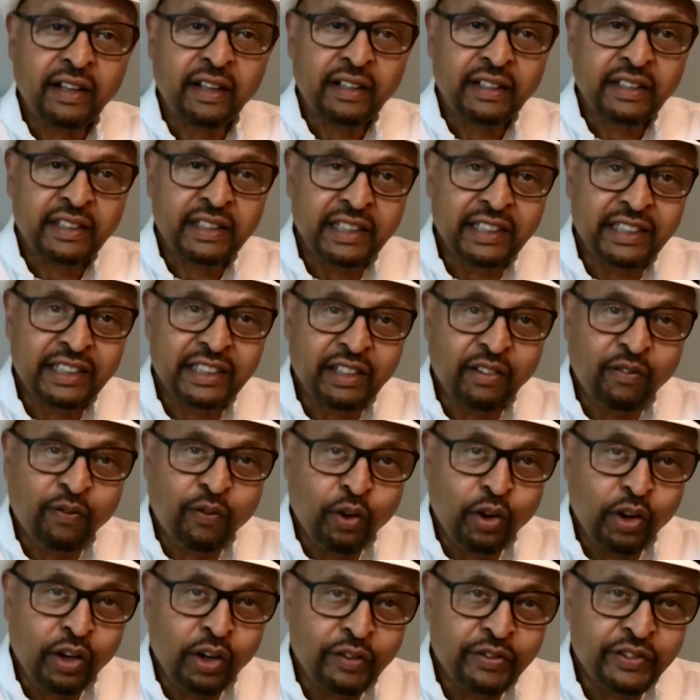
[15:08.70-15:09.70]
Since the
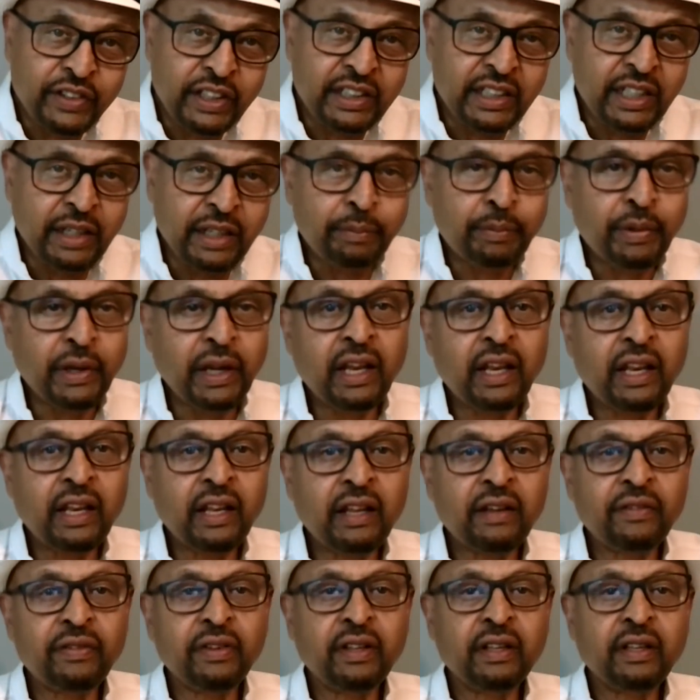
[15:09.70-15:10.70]
fall of the
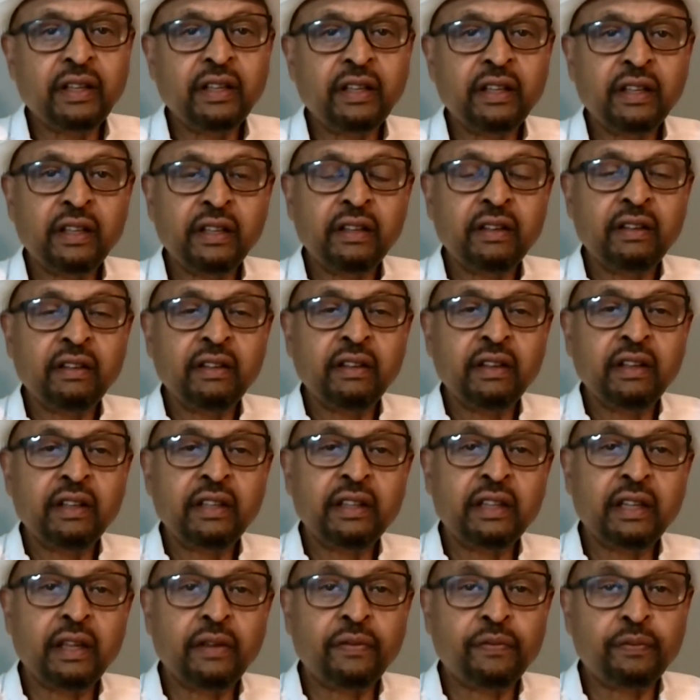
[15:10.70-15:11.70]
TPLF,
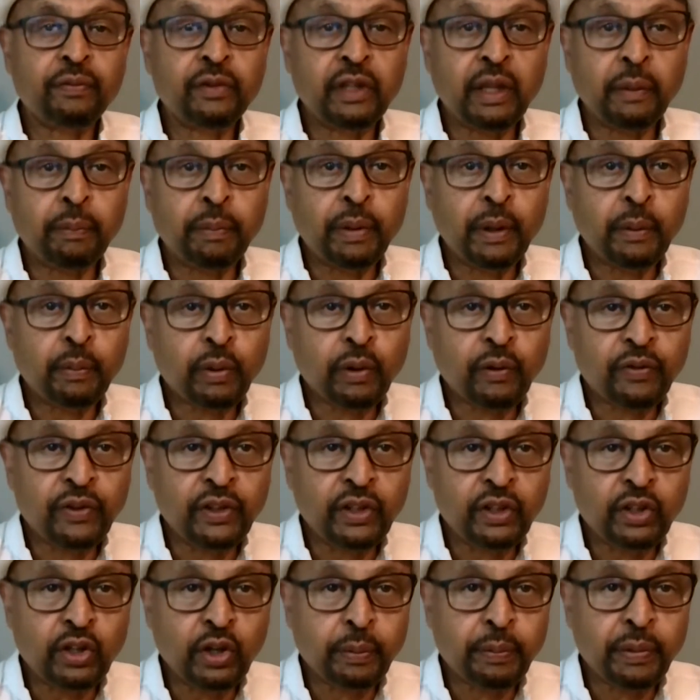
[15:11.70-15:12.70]
the people of
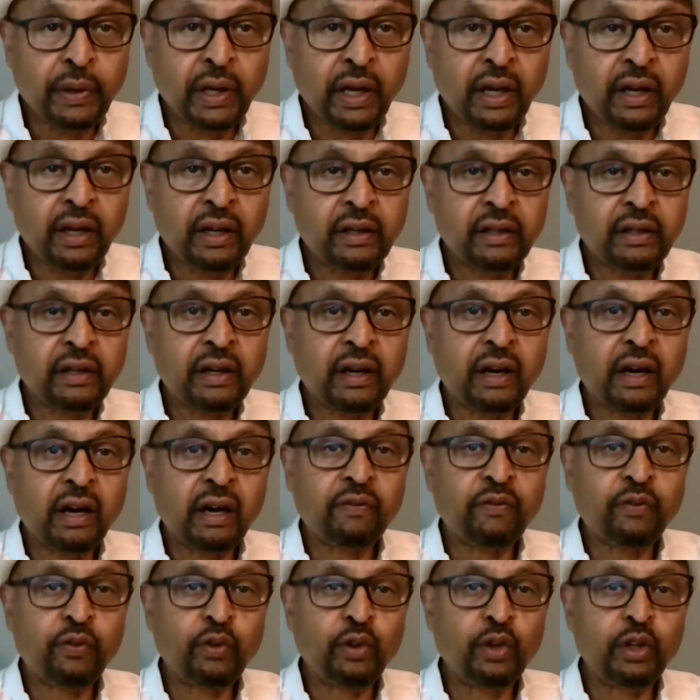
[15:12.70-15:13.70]
Ethiopia
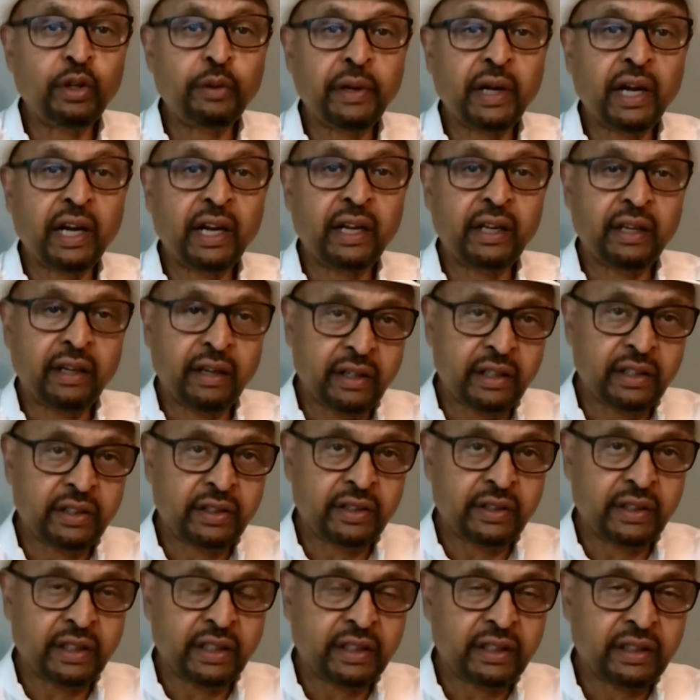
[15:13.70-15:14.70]
are fully behind
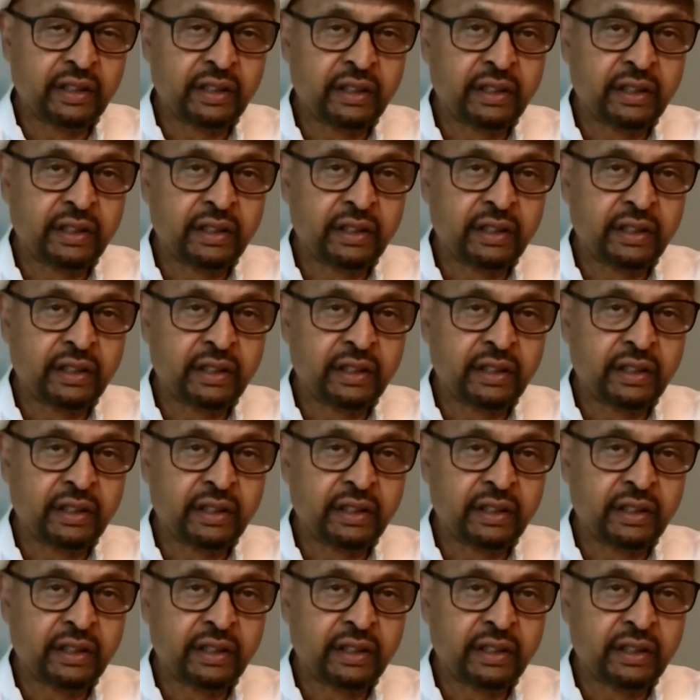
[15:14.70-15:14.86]
Eritrea.